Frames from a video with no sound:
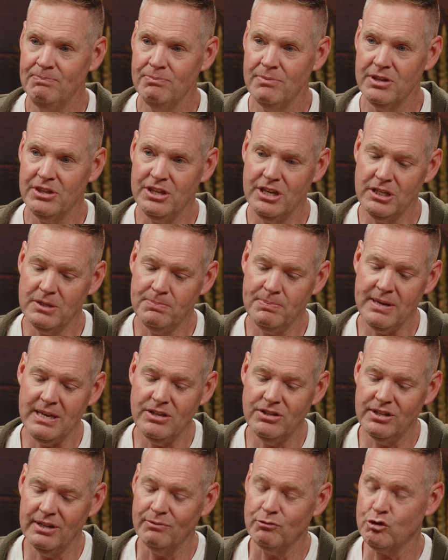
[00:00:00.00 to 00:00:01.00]
but this
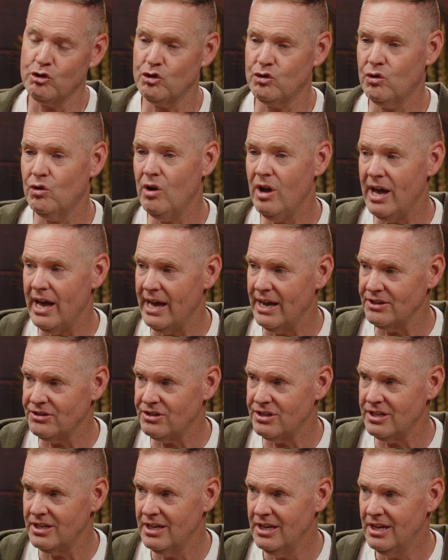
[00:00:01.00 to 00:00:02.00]
piece of
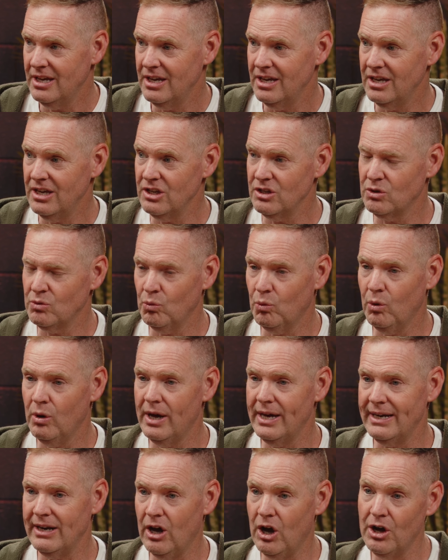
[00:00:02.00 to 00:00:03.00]
trust is
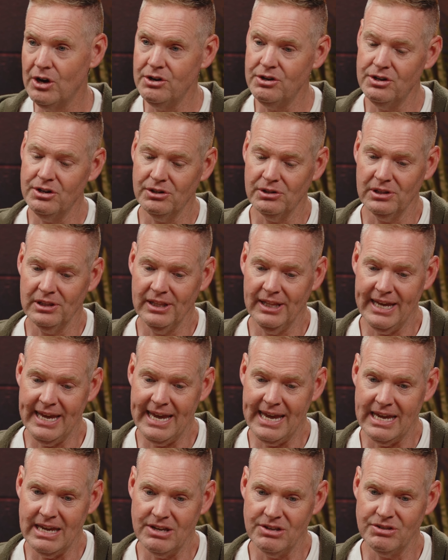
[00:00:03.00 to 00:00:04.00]
what
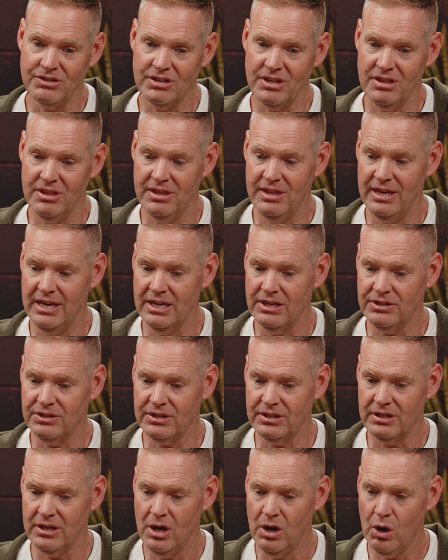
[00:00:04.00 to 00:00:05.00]
underlays
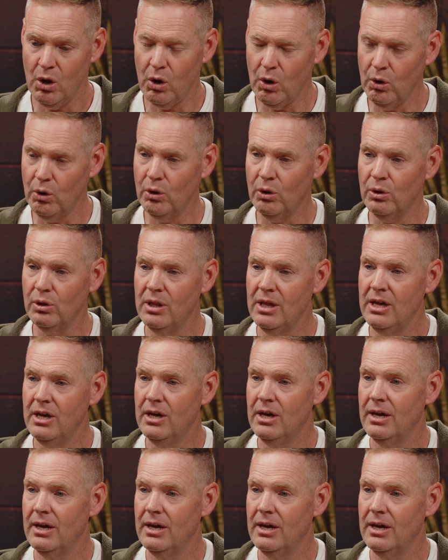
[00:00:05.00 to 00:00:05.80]
this whole